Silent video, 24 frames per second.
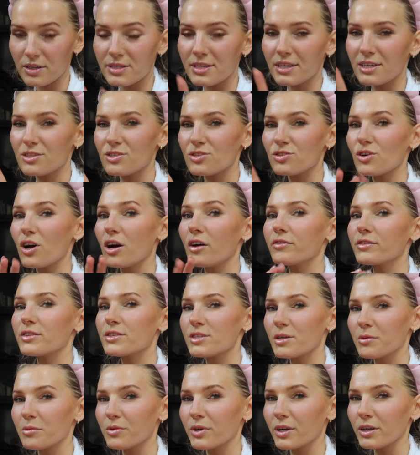It's like a soft
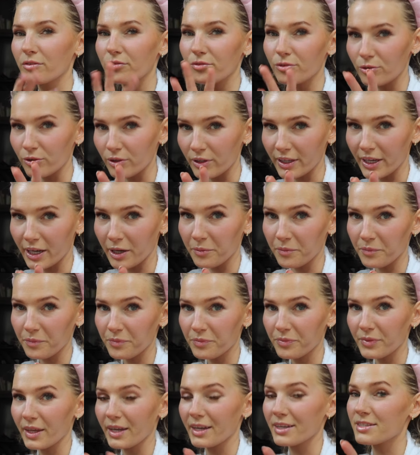summery full
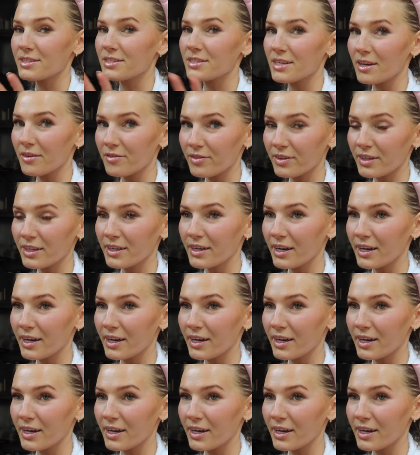glam. Like it's definitely